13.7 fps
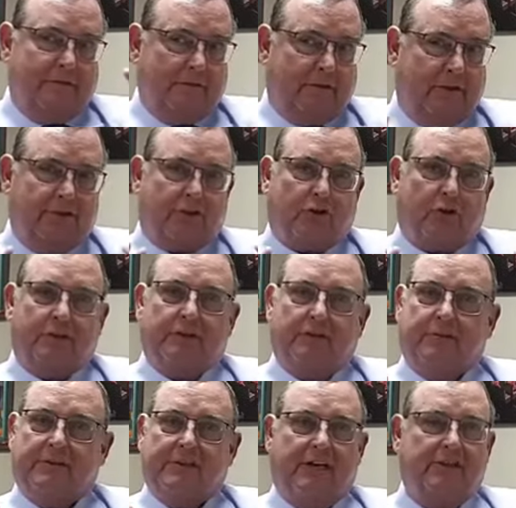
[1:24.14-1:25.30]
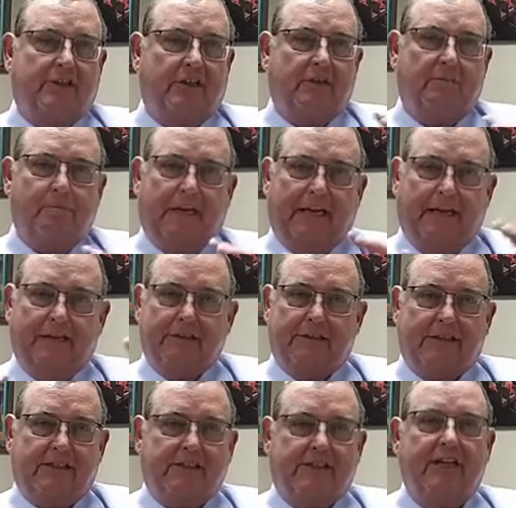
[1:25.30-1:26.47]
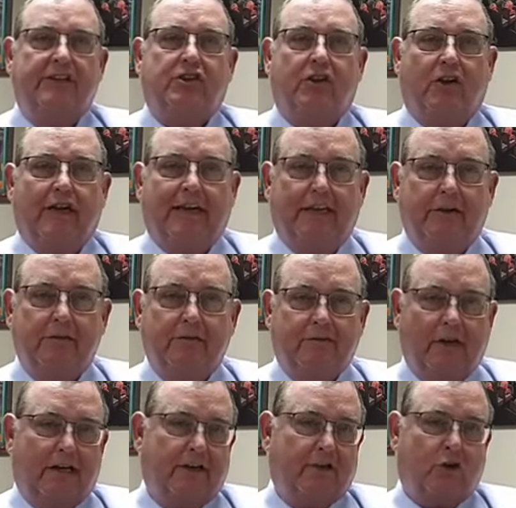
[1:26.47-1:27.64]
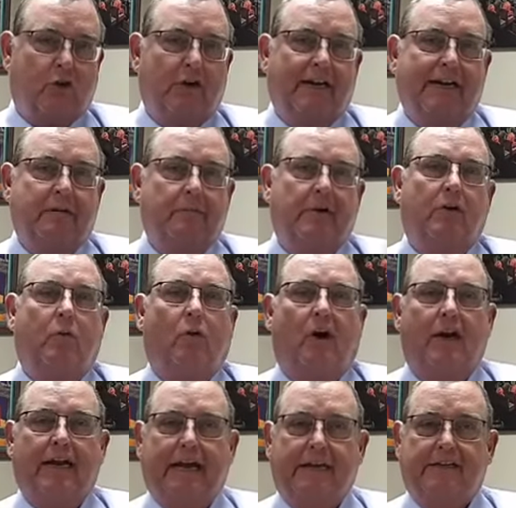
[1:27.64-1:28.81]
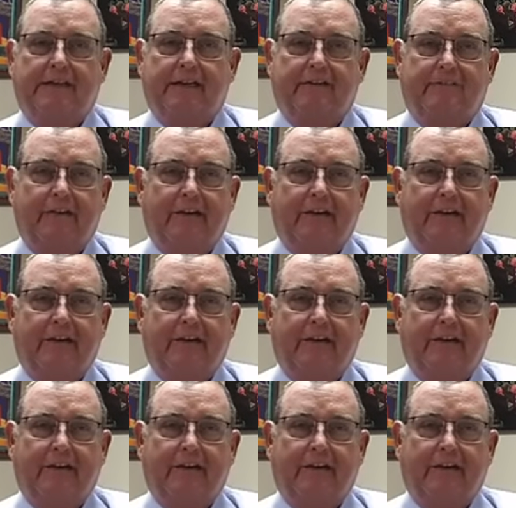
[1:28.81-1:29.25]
Constructive possession means essentially you've got to treat marijuana as if